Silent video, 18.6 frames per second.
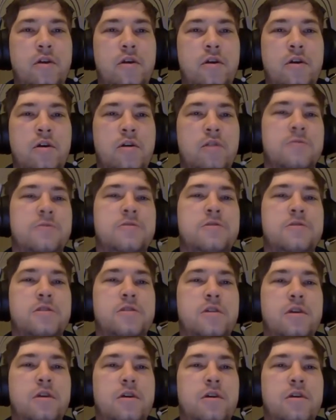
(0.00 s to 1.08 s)
almost,
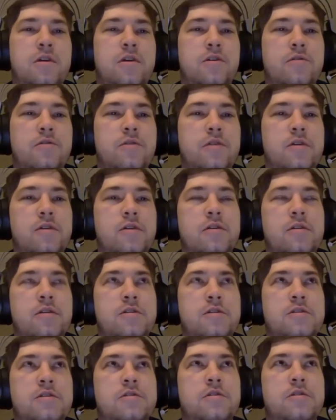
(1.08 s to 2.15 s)
you know,
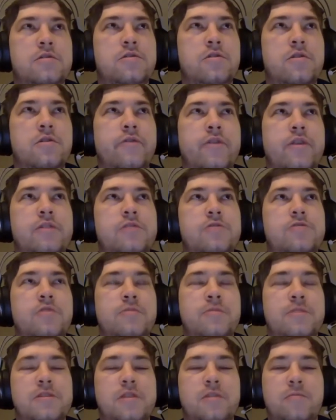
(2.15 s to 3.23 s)
this is sort of an extreme
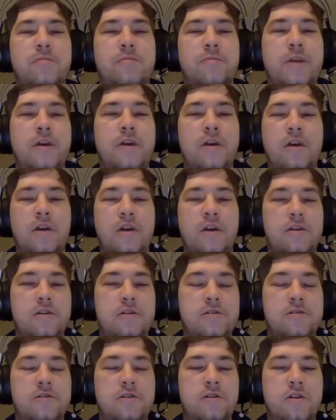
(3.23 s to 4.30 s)
example, but in
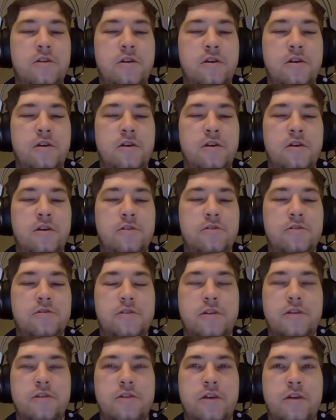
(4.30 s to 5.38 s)
certain Euro
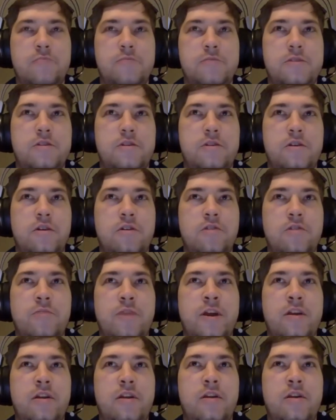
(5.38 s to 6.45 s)
style games, you
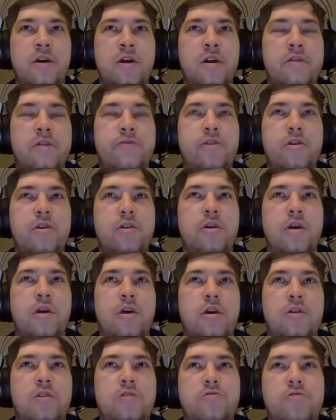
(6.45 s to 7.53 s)
might not even
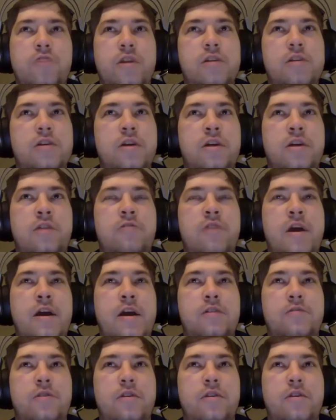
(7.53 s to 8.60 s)
directly
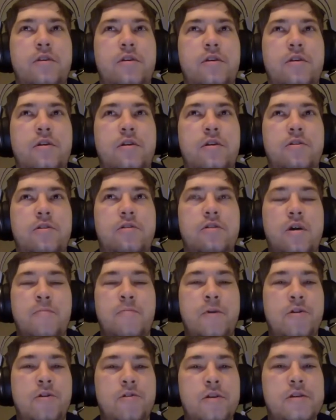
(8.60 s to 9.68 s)
interact with your
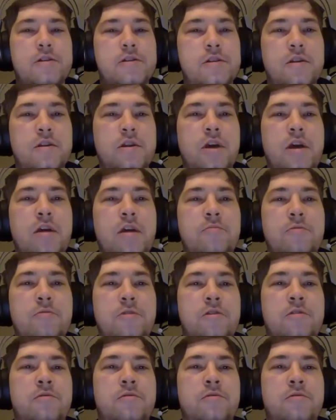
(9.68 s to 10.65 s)
opponents in the game. You know,